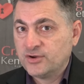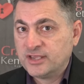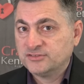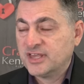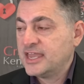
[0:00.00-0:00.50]
your
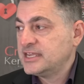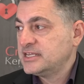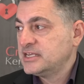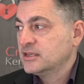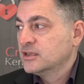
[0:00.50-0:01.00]

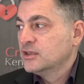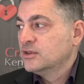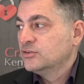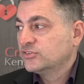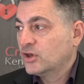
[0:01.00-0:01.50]
anxiety.
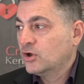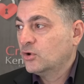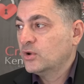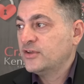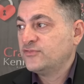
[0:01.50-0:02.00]

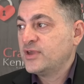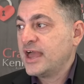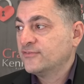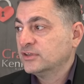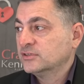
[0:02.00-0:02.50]
So if you
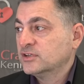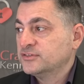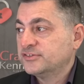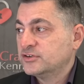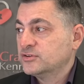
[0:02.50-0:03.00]
haven't
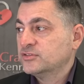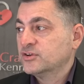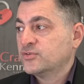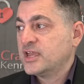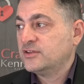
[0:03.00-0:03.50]
considered the
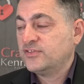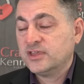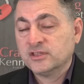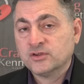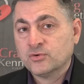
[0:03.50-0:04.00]
creative
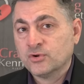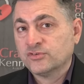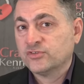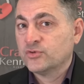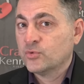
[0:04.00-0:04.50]
healing
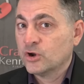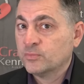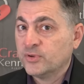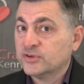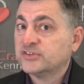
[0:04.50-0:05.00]
course or the
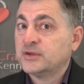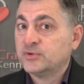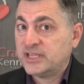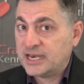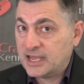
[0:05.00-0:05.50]
workbooks, I
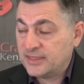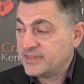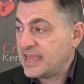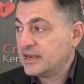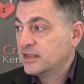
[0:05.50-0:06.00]
would get on
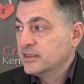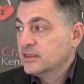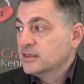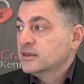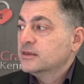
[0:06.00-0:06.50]
that
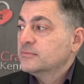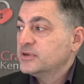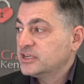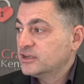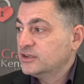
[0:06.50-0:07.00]

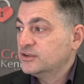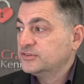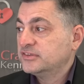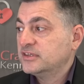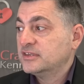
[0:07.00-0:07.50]

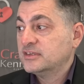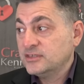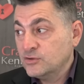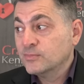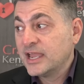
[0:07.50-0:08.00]
because
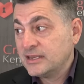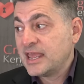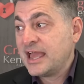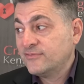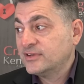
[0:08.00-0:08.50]
you might
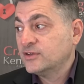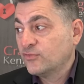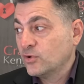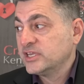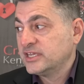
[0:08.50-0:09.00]
have an
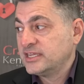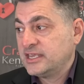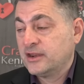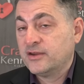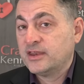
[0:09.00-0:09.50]
avoidant
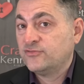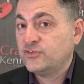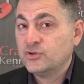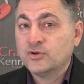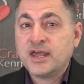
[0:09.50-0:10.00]
here. And if
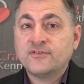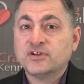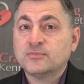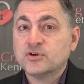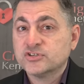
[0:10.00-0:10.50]
you don't have
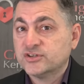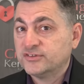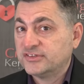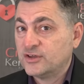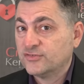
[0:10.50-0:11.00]
an emotional
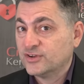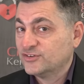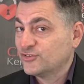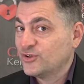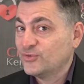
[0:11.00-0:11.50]
self
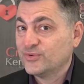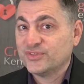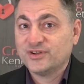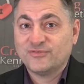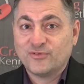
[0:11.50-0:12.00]
control with
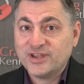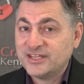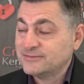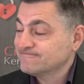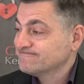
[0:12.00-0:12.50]
an
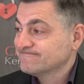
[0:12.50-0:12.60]
avoidant,